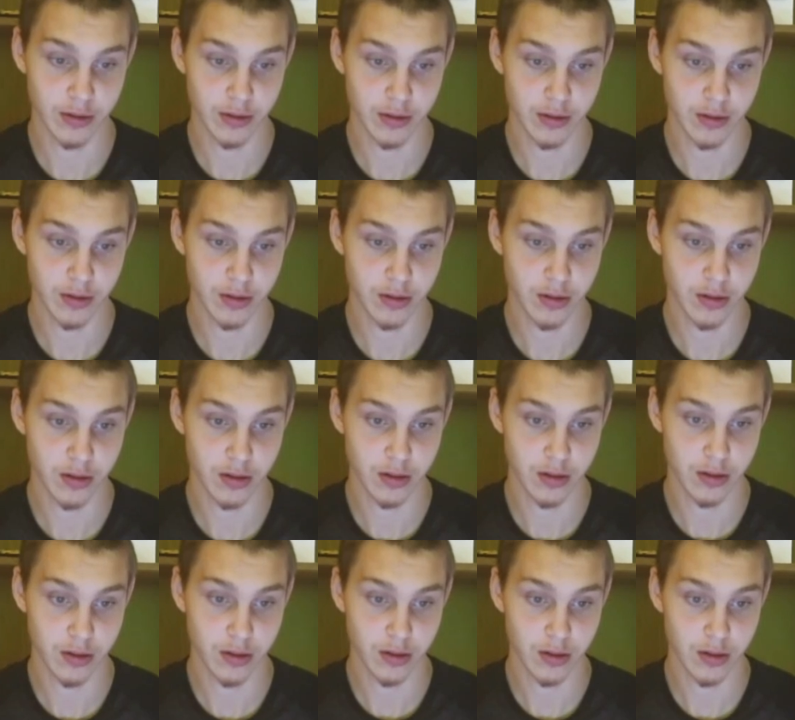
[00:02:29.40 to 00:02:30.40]

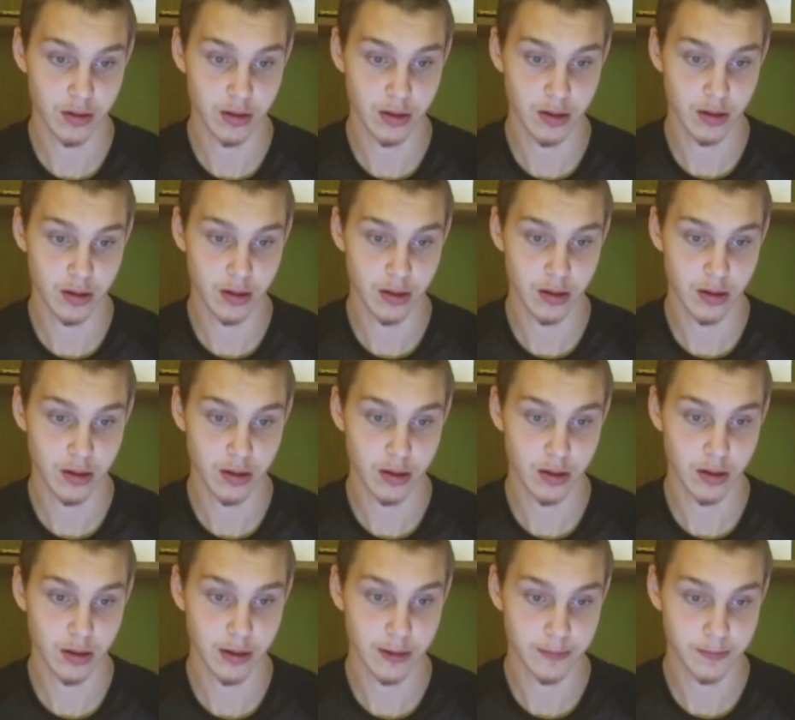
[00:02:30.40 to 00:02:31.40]

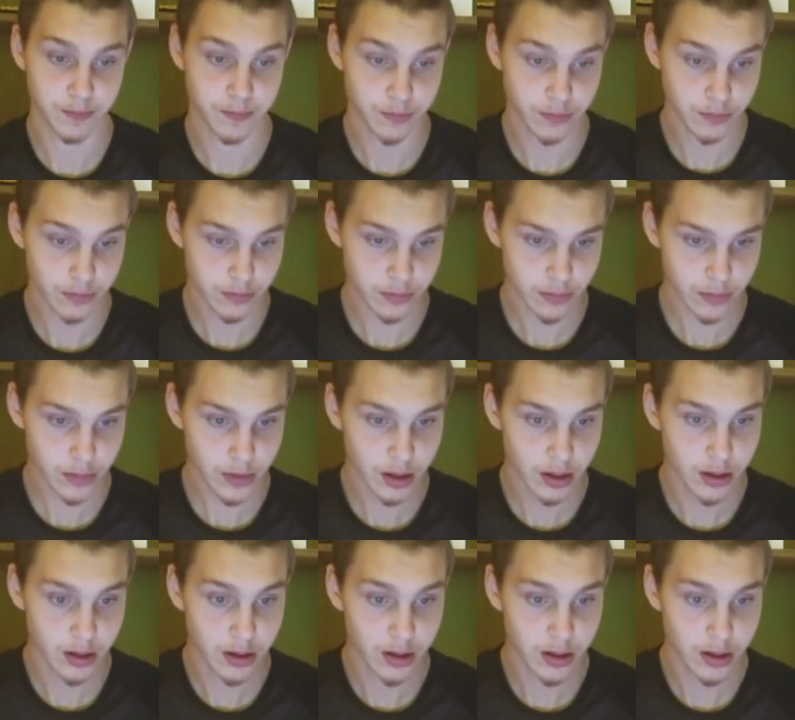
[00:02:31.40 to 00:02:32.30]
(silence)